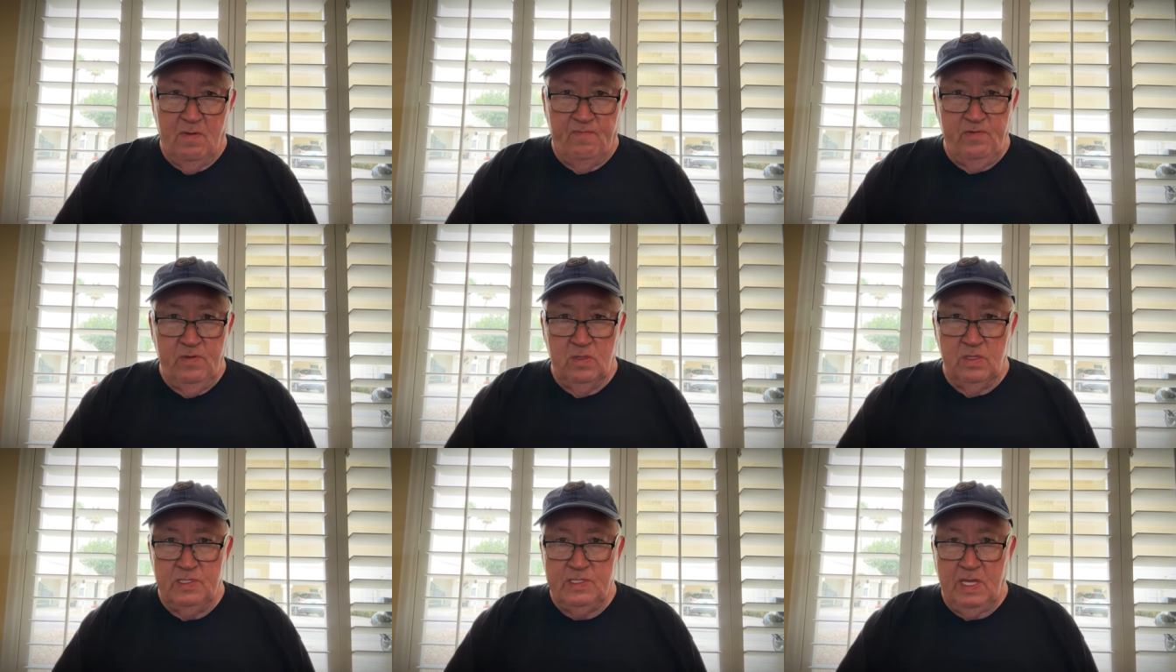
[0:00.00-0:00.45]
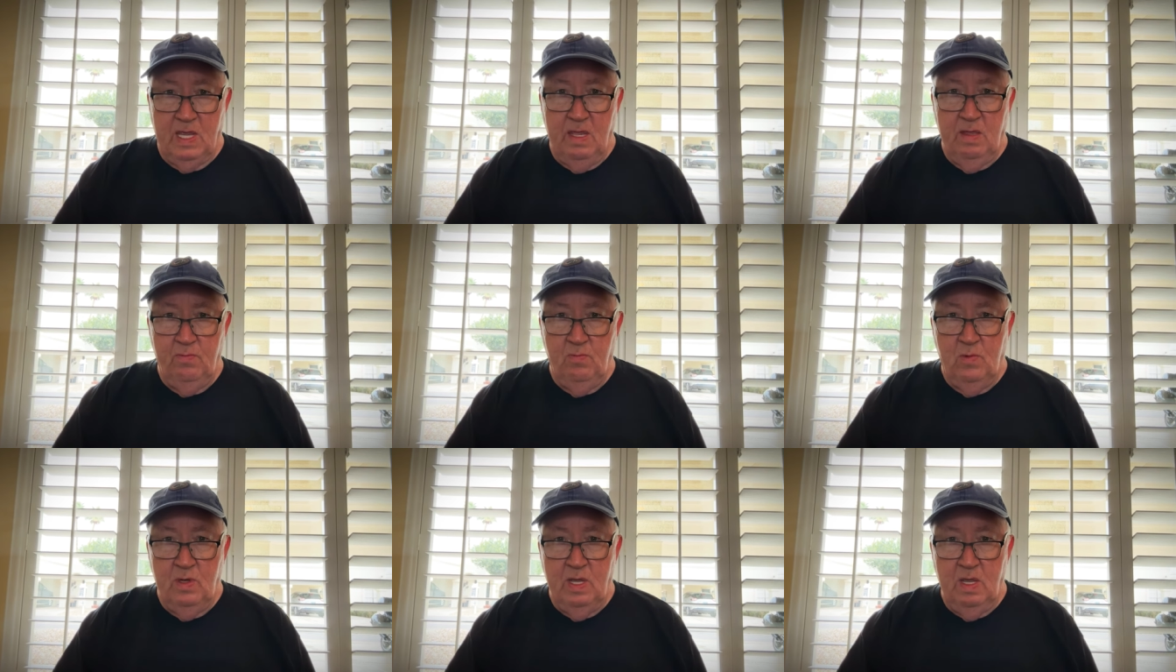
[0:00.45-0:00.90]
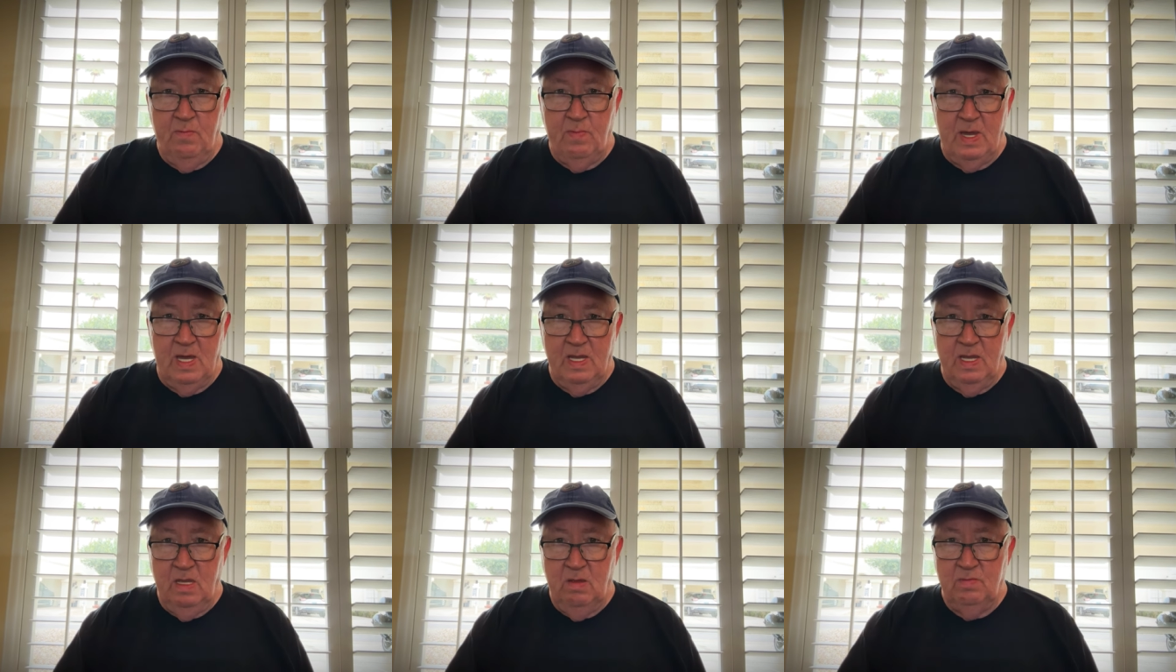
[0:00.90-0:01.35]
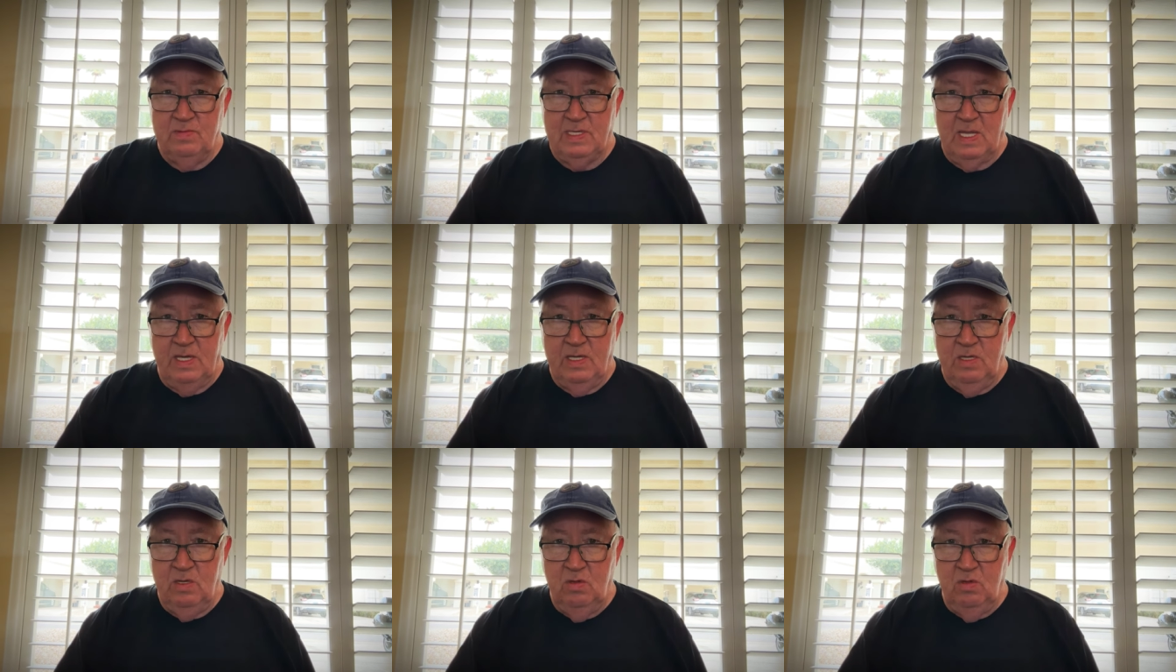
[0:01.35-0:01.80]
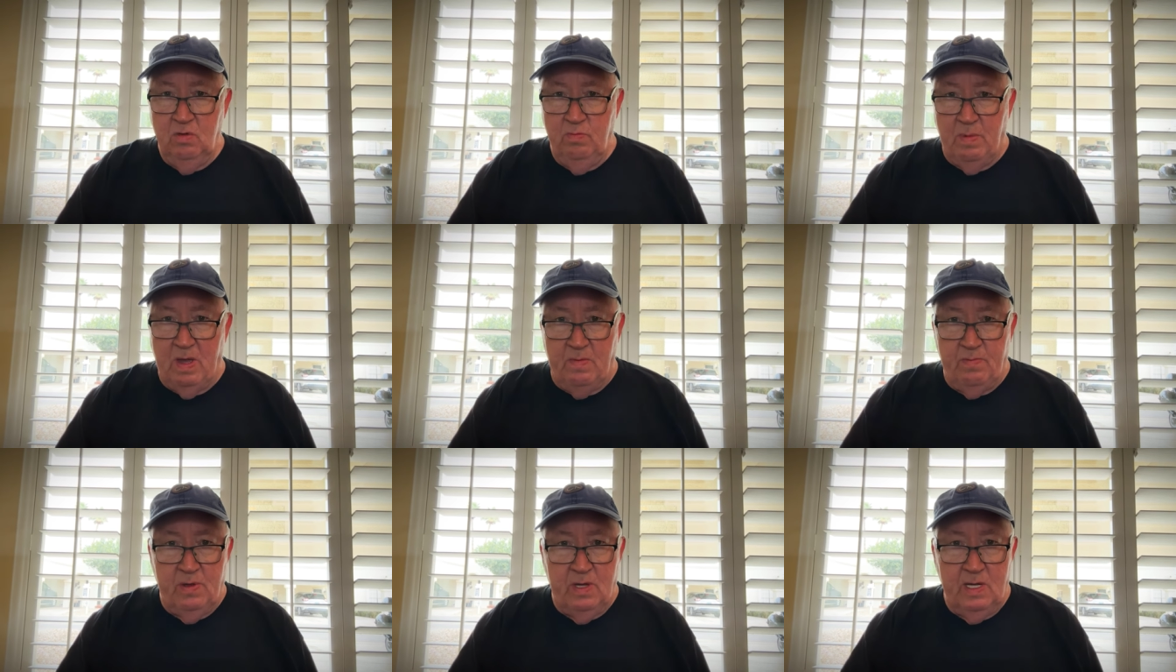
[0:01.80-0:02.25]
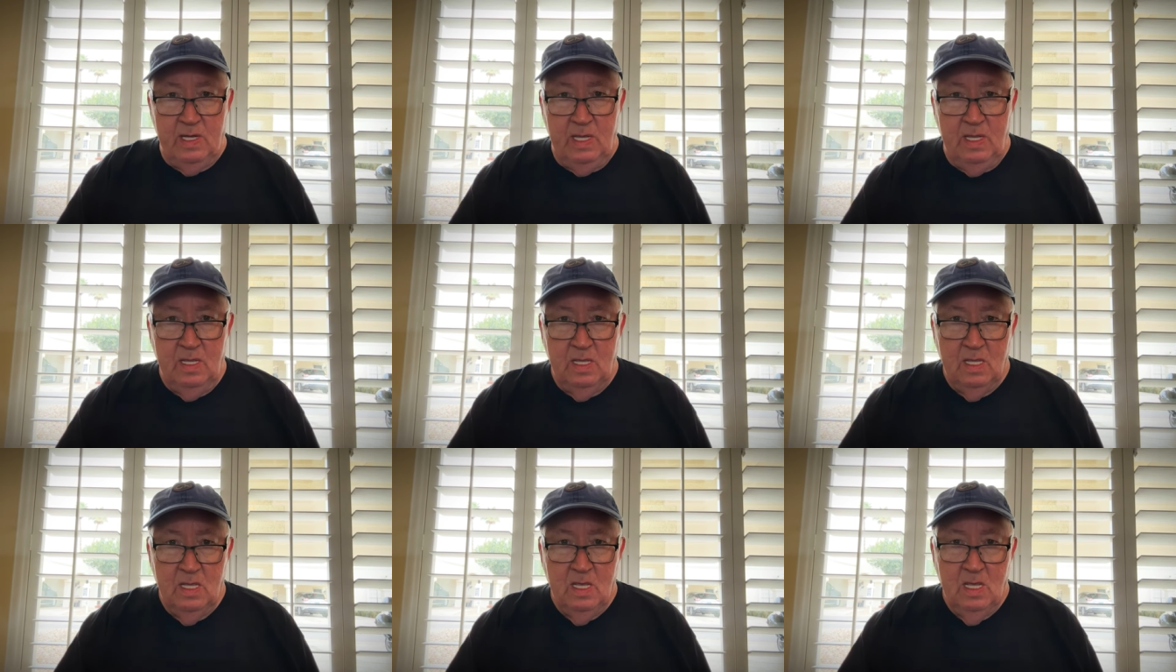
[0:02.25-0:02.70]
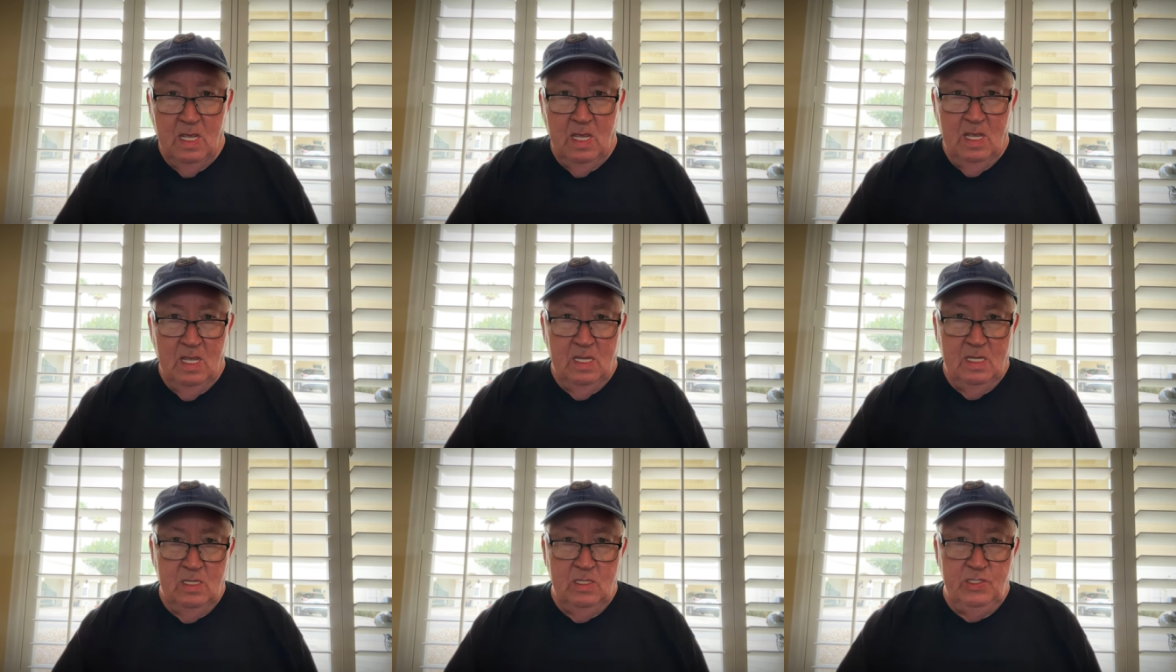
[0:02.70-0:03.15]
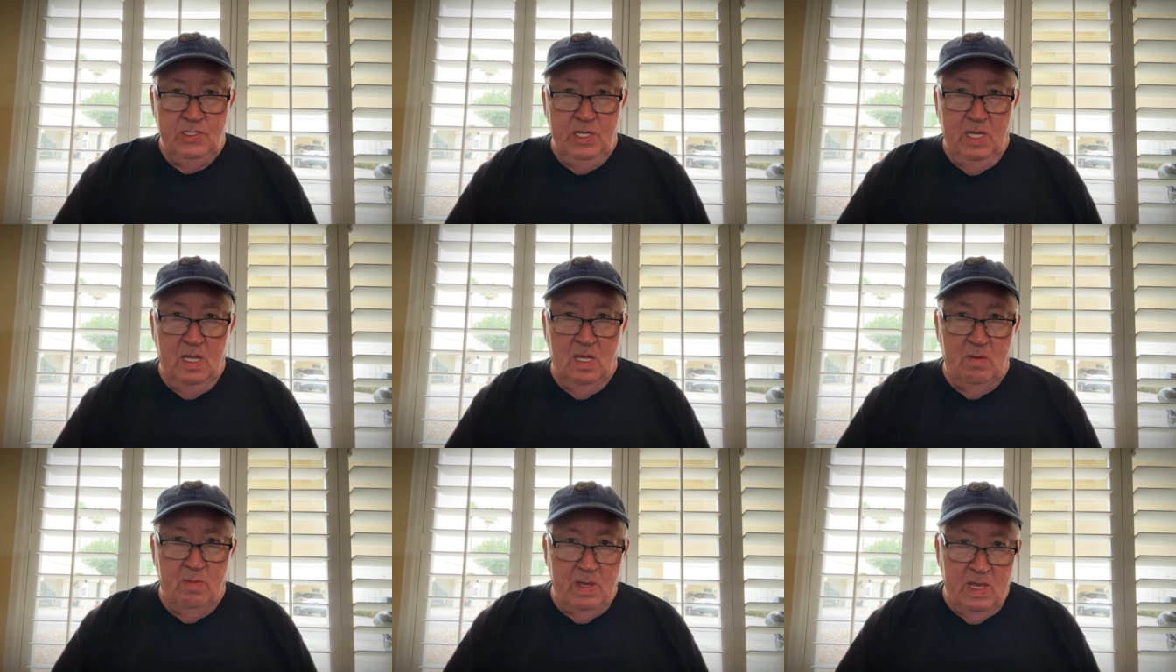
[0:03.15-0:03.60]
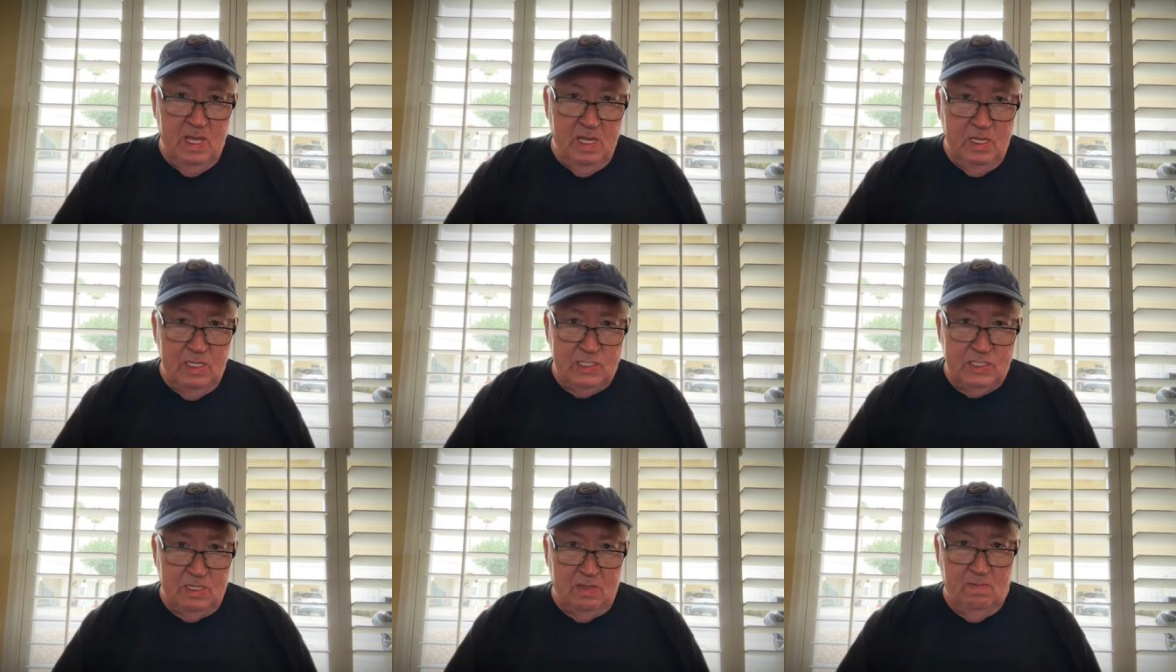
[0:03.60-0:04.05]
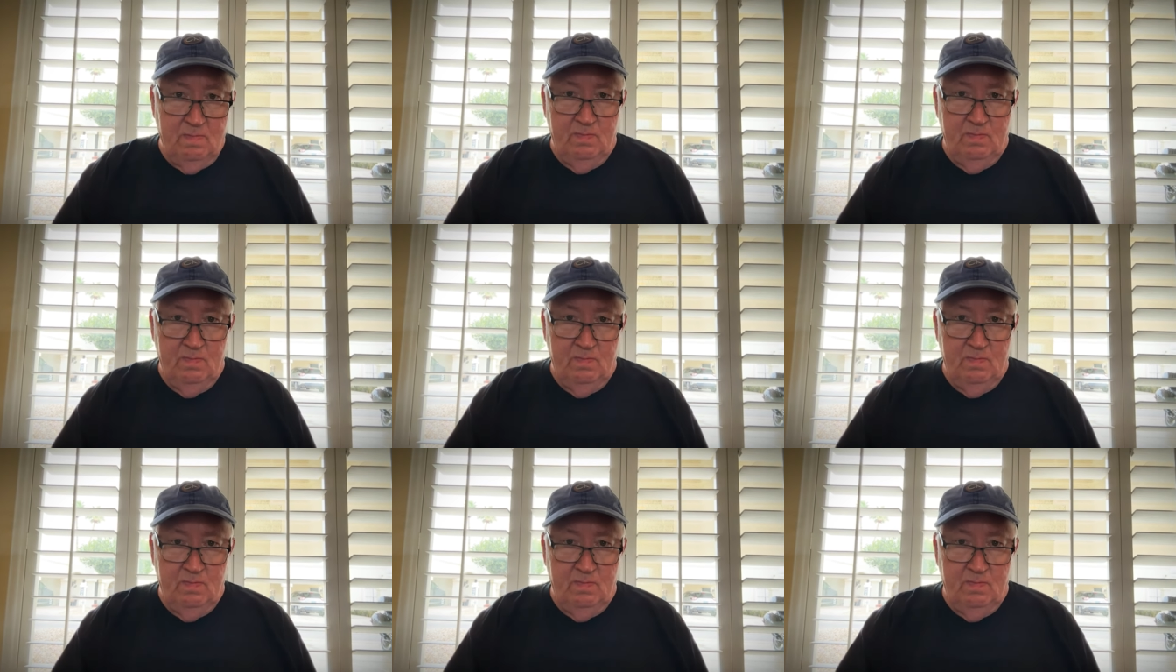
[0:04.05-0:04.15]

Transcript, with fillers: feel the same way about him as I do my buddy Jim Ace,